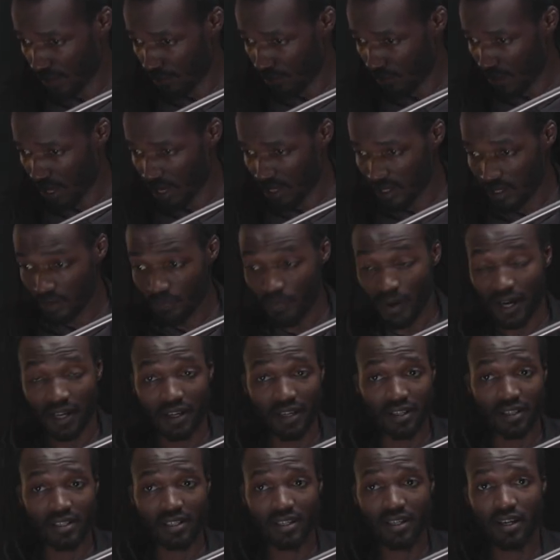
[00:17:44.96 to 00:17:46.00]
paint
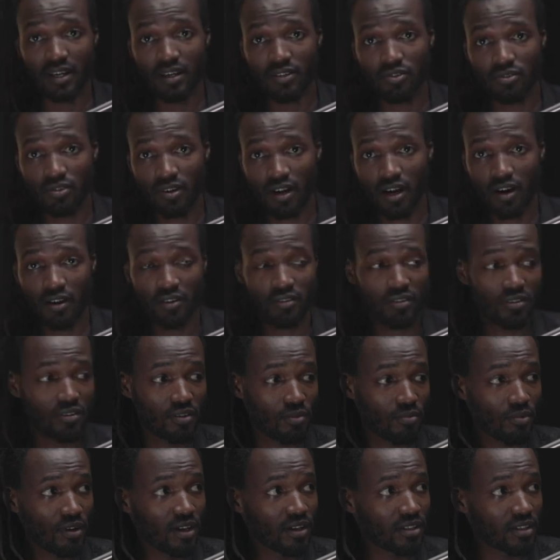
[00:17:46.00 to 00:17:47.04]
bucket here to counter the
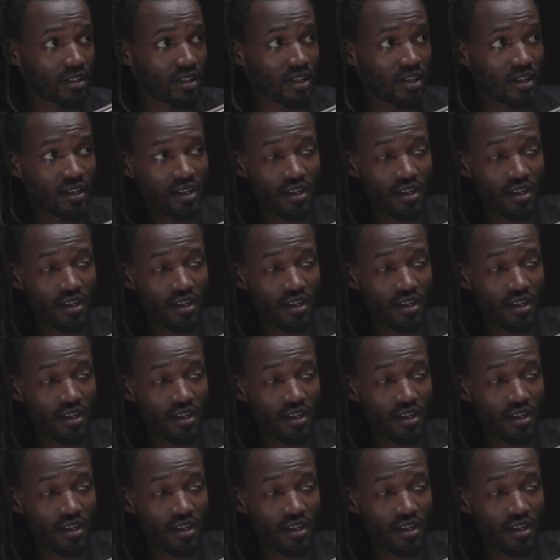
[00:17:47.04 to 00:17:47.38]
weight.